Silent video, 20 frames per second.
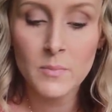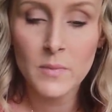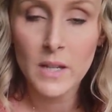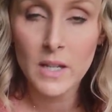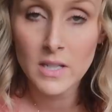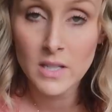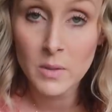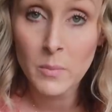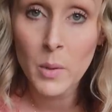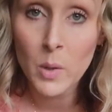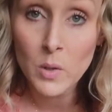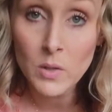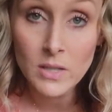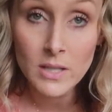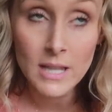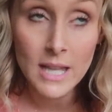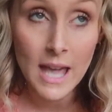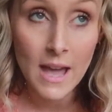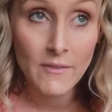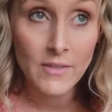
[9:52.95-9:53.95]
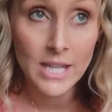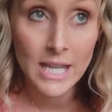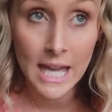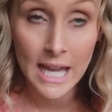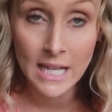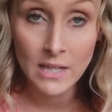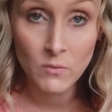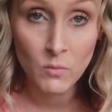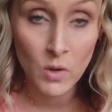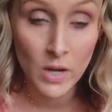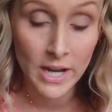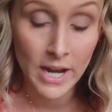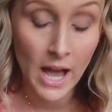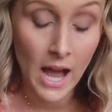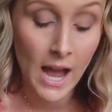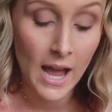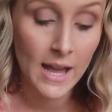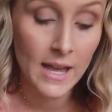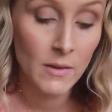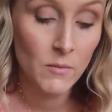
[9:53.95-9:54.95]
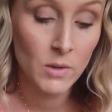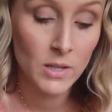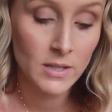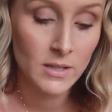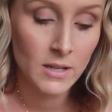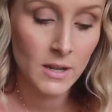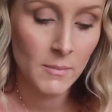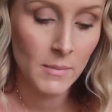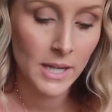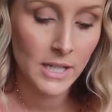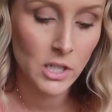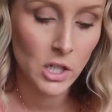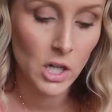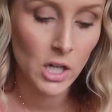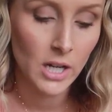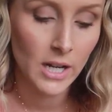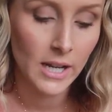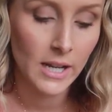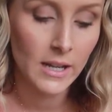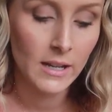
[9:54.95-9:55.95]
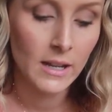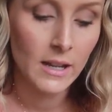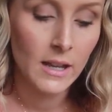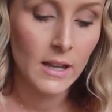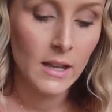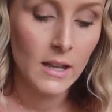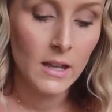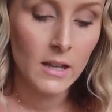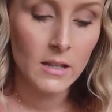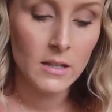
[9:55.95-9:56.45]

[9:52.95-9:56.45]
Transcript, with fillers: they supposedly have a Gain one. I, it wasn't at my Target.